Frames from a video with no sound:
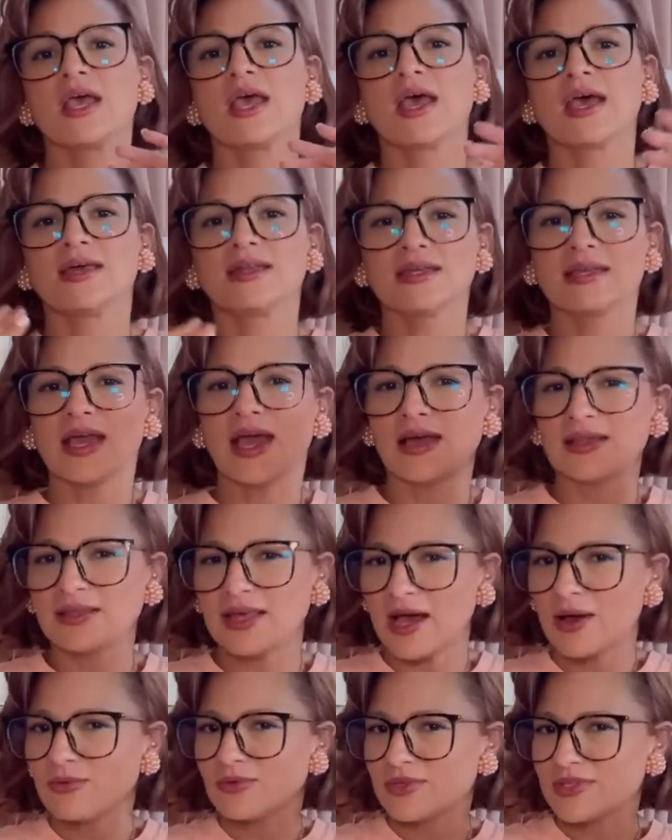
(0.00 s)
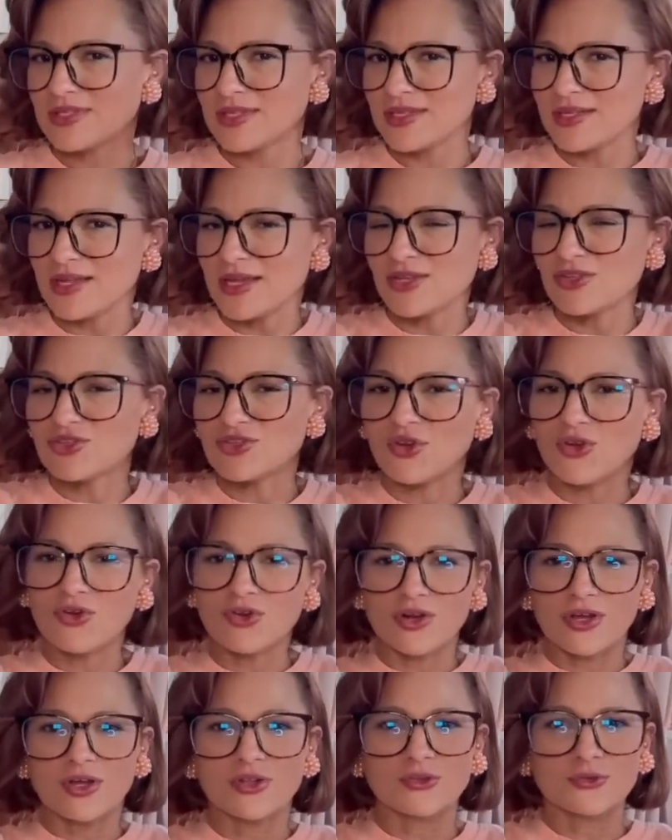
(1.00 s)
And again, that was in a certain
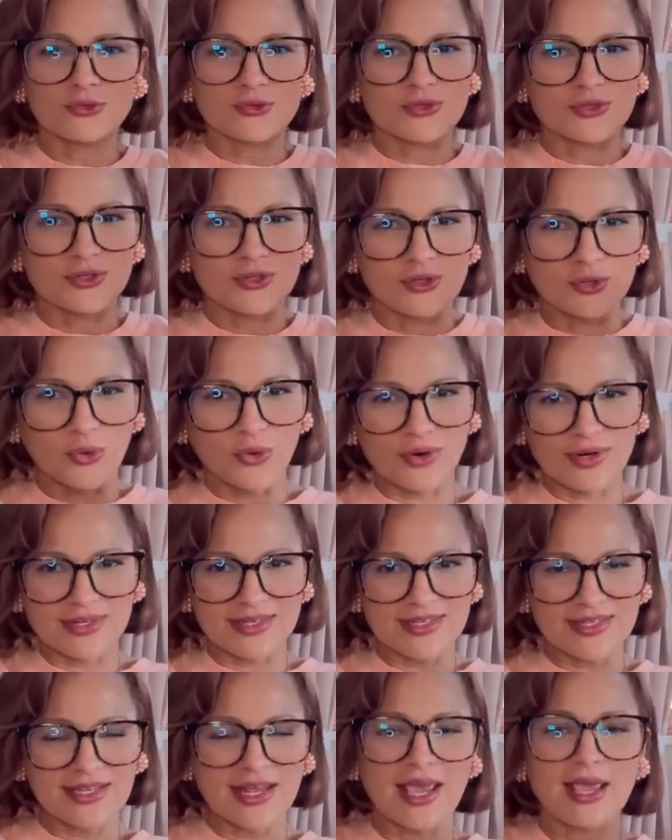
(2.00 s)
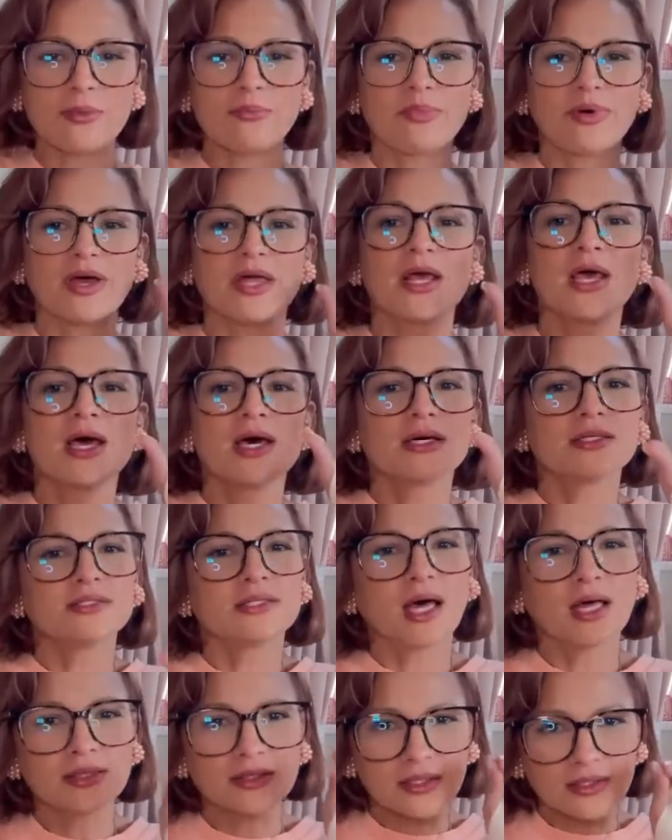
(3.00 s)
hallucinatory state, but
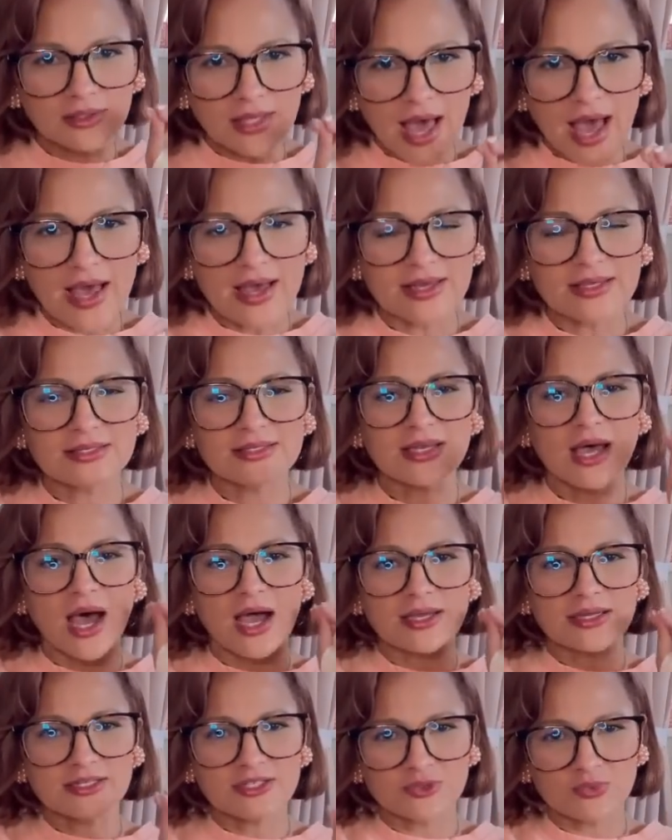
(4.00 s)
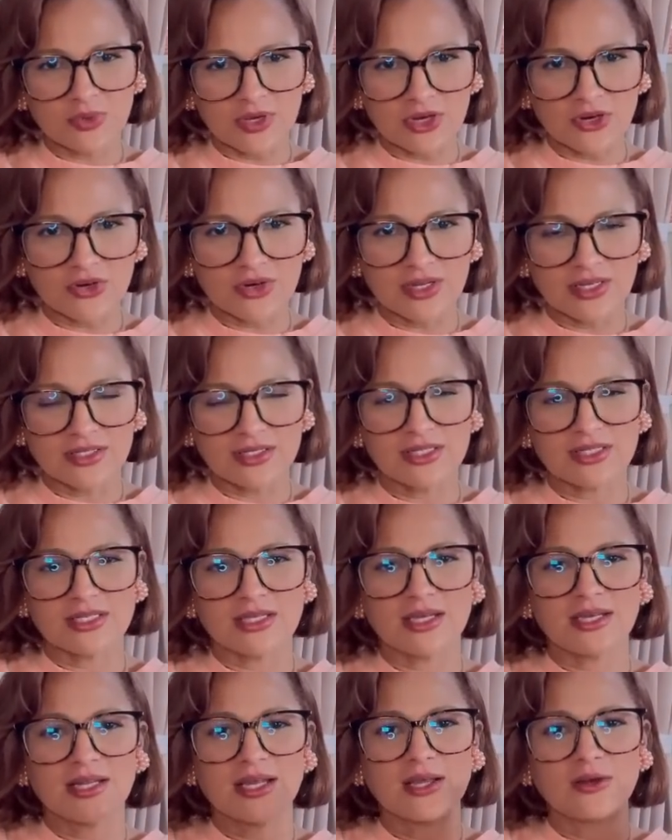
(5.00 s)
nonetheless, I experienced
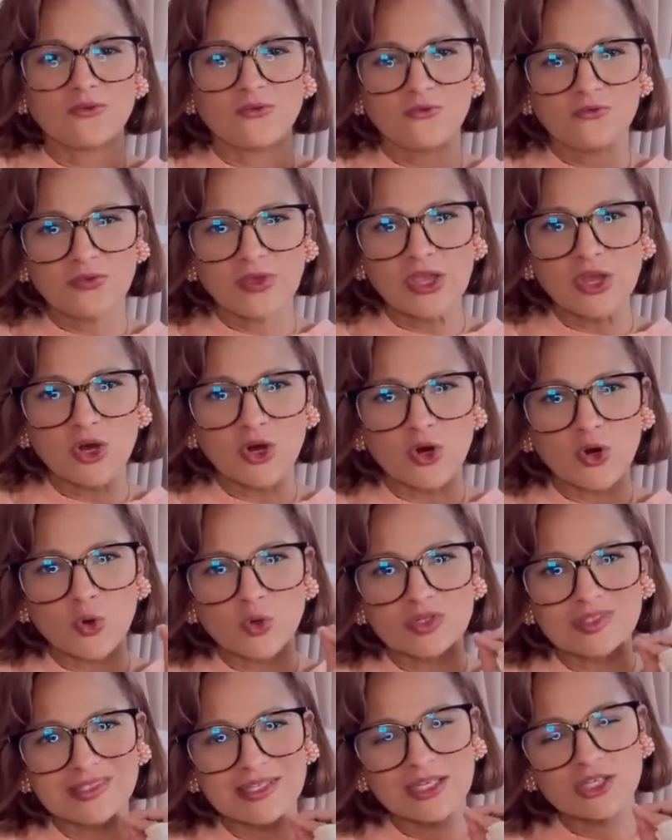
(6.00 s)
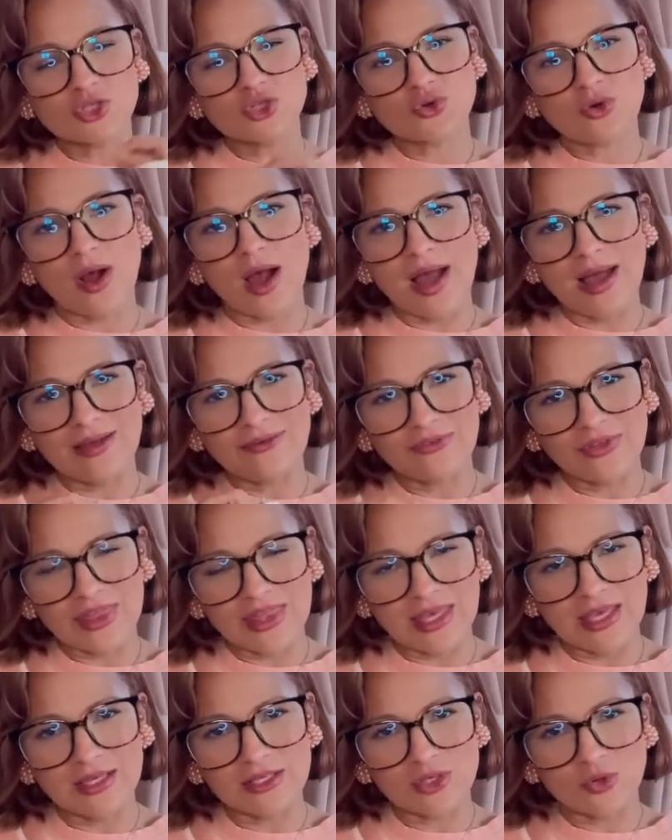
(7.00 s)
it, and fear did drive
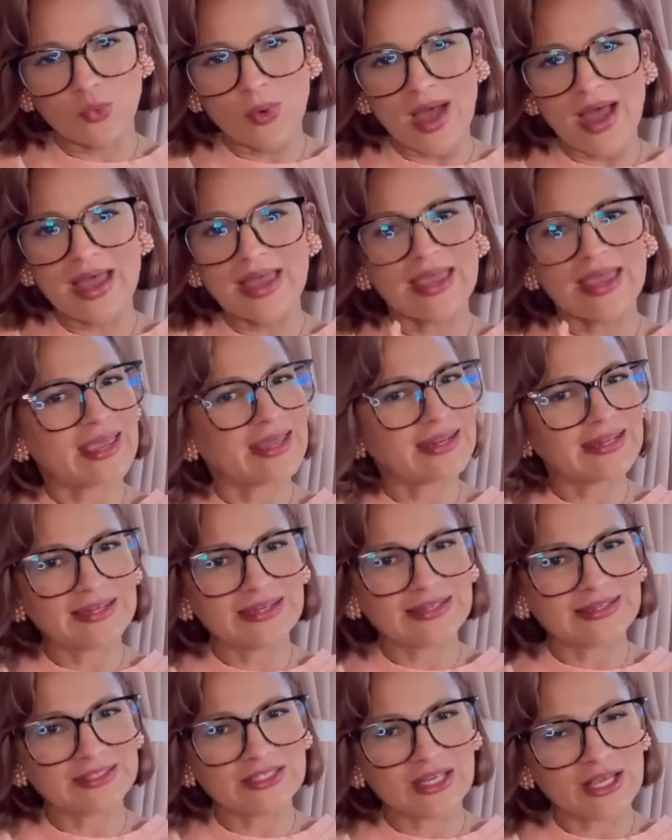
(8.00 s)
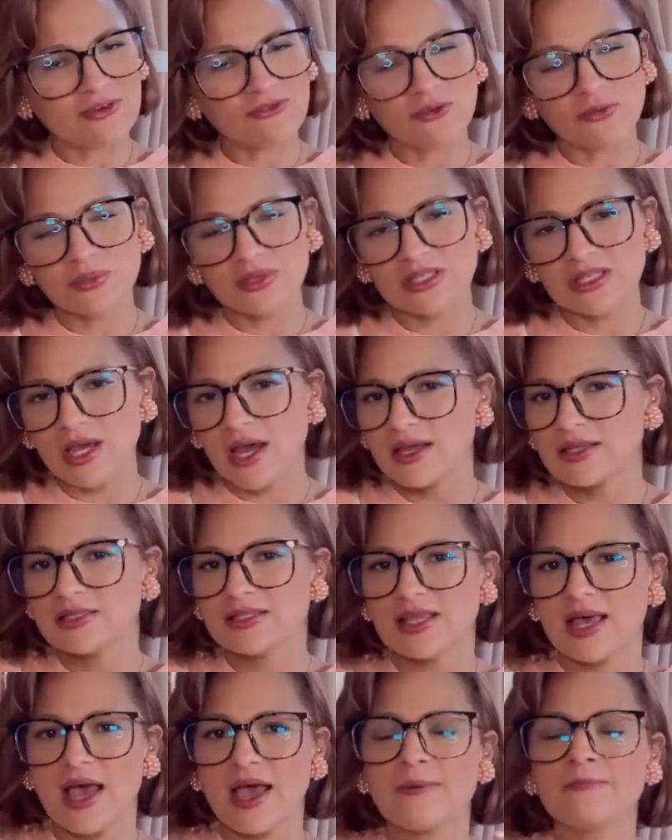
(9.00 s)
things away. it, even besides
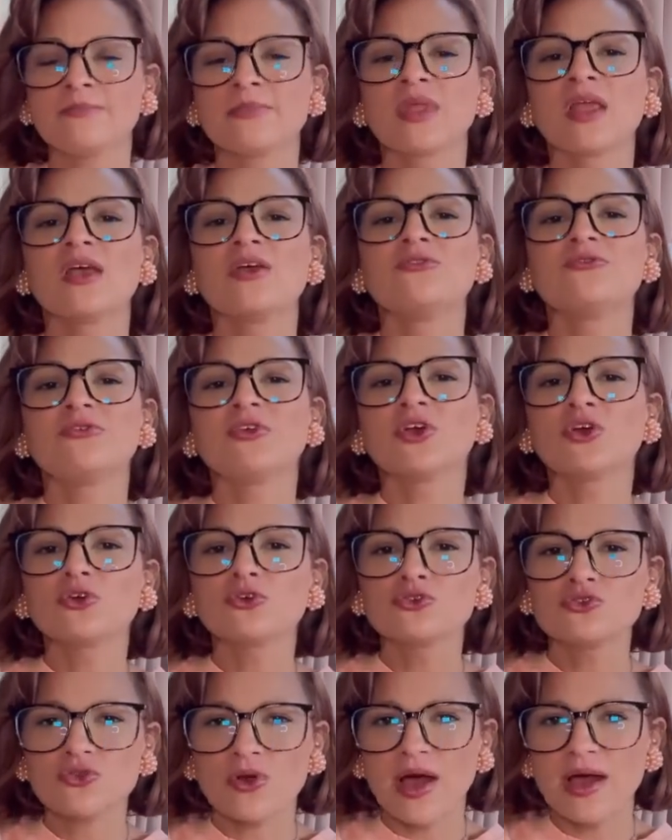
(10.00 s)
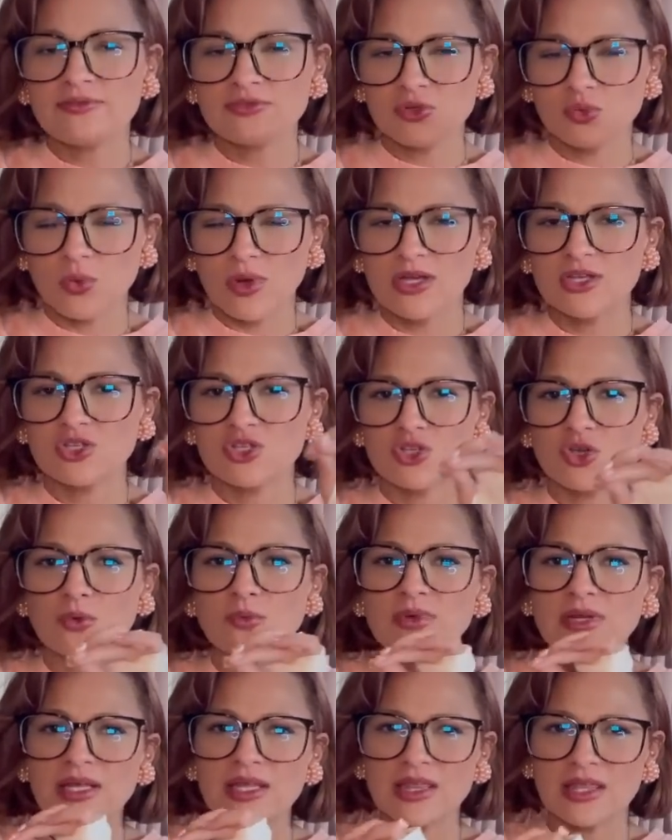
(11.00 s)
that, fear drives away so
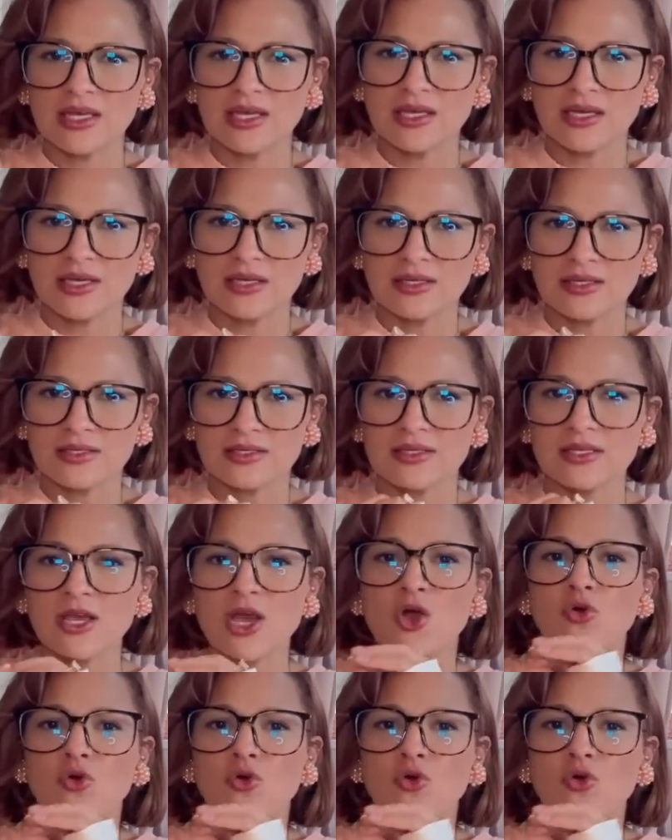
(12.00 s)
many things.